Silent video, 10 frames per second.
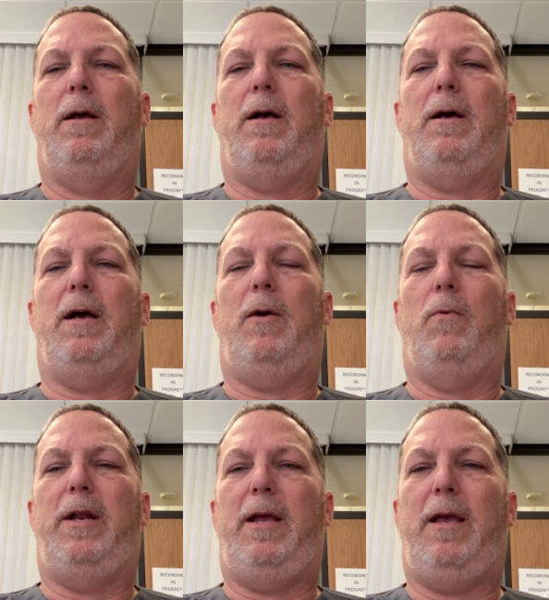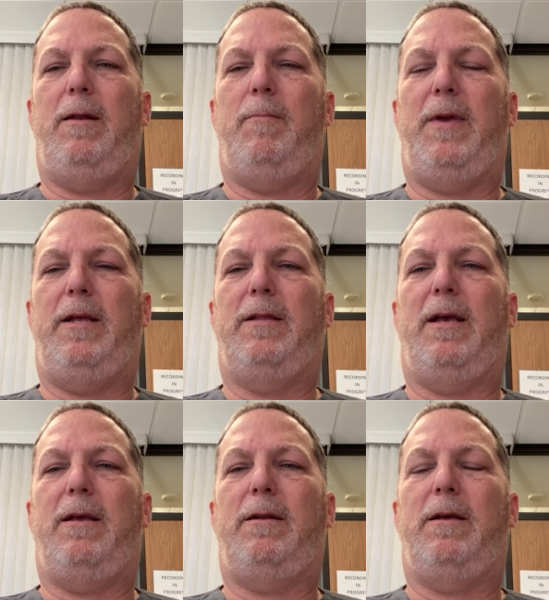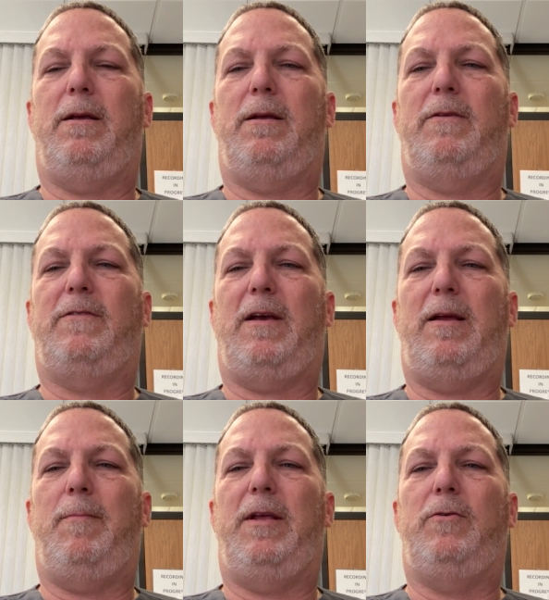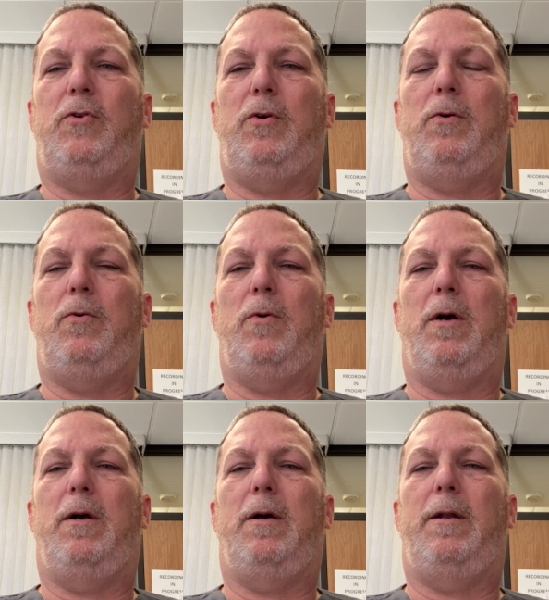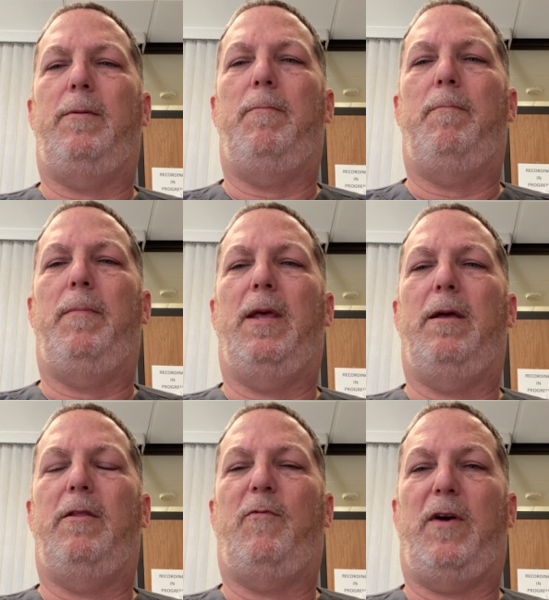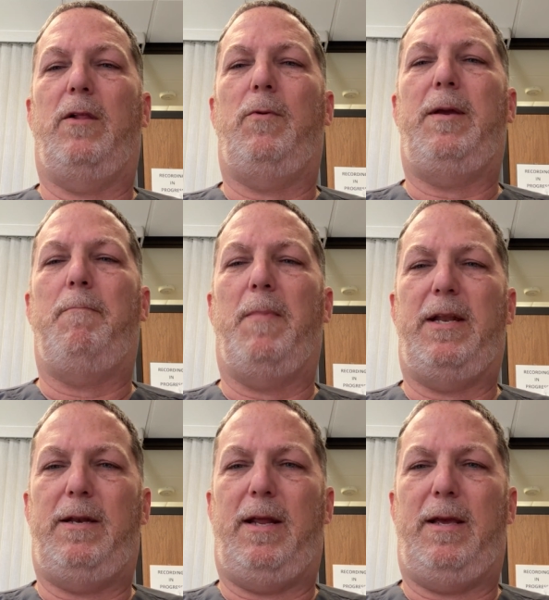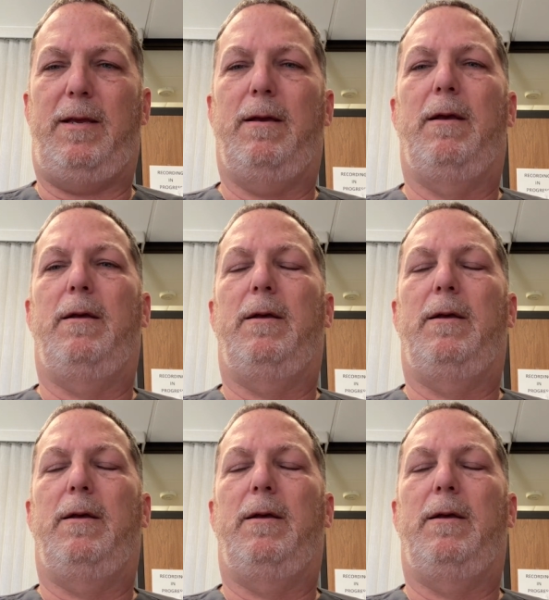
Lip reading: I went ahead and made that assignment due on the following Monday